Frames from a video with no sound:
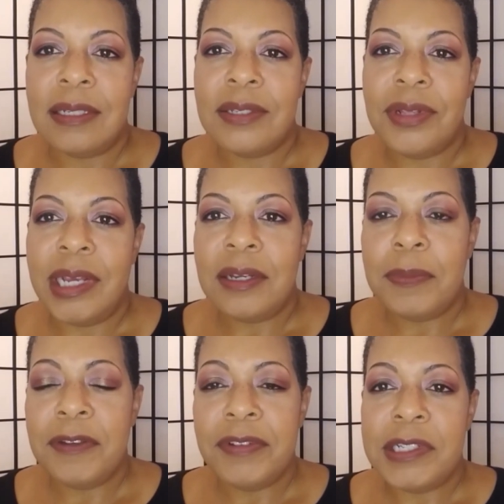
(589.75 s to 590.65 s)
And so that could
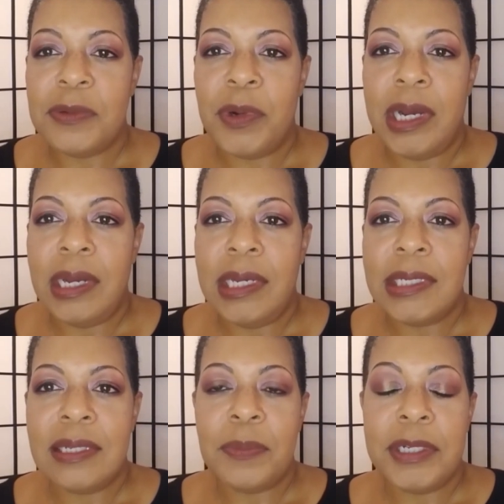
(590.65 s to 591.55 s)
be a reason why
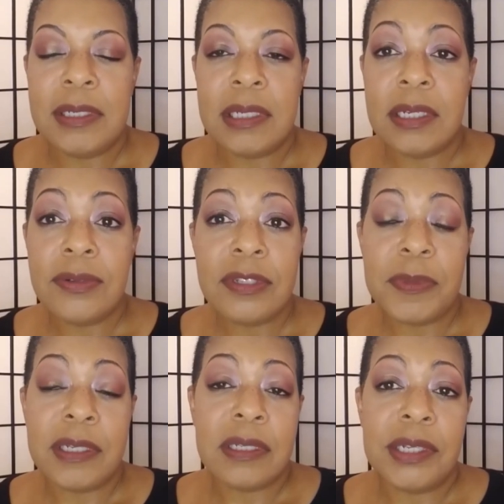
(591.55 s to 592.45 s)
someone is single, is
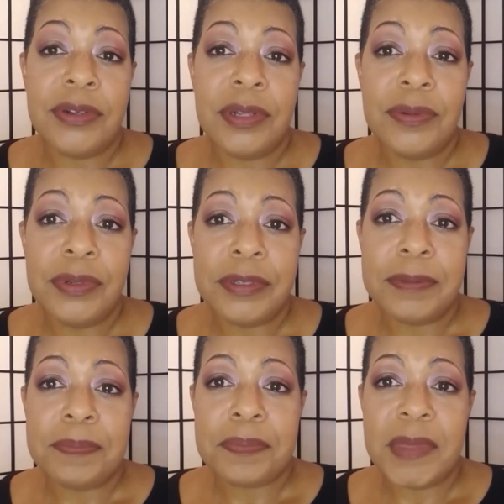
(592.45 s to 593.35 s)
because they're a loner.
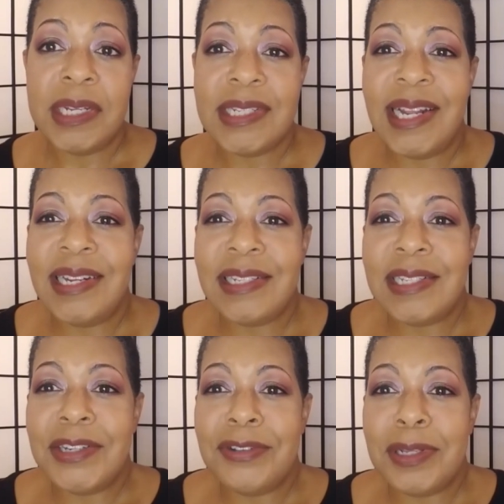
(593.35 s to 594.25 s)
And it's not
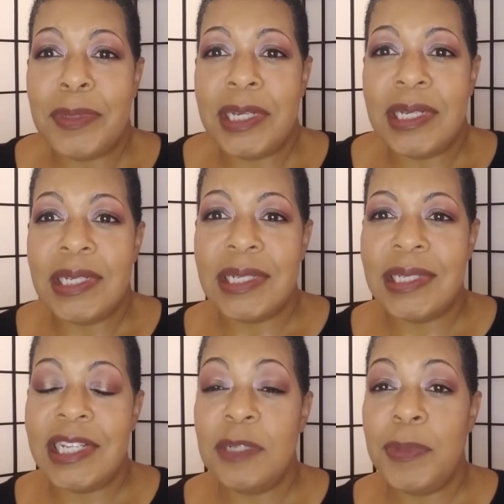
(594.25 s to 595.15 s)
necessarily because
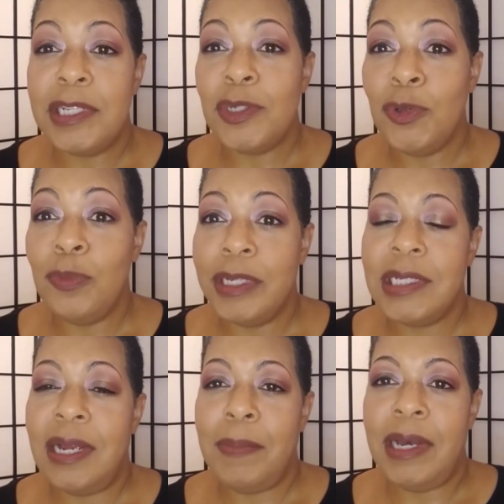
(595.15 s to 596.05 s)
they spend too much
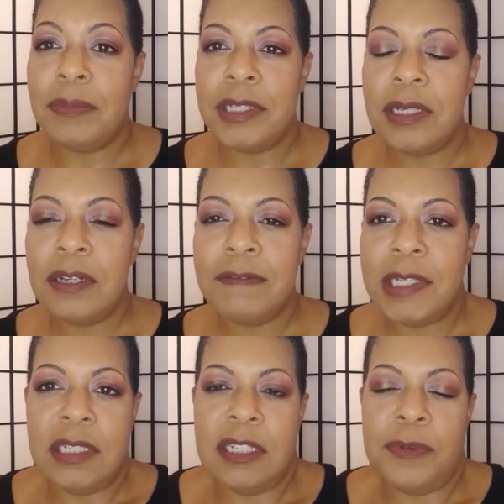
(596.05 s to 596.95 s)
time by themselves.
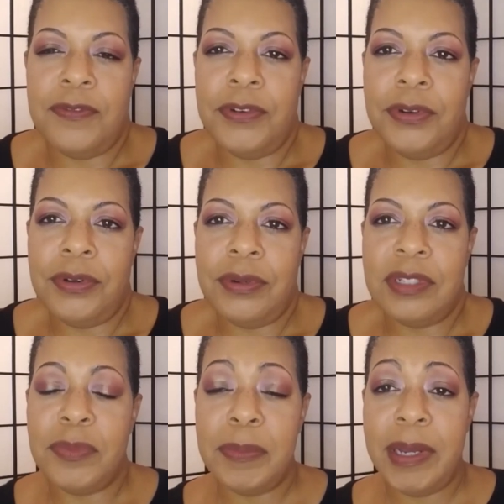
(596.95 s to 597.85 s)
They just prefer
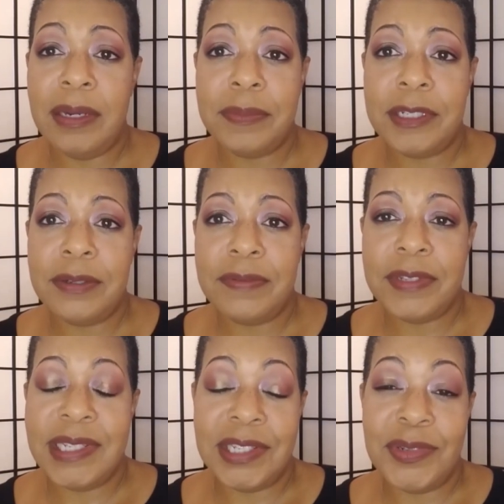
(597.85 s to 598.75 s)
to be by
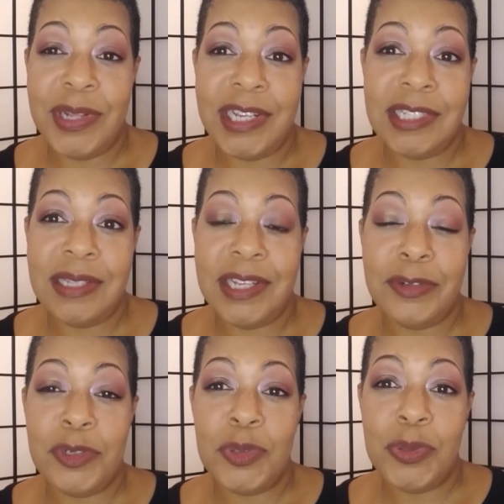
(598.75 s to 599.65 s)
themselves. And so that's their
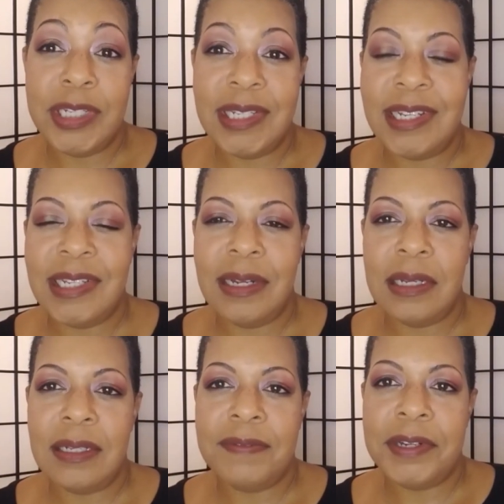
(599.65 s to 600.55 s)
choice, and that's how
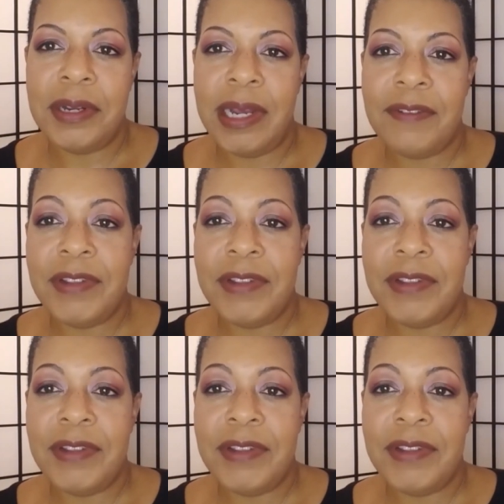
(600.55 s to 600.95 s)
they live their life.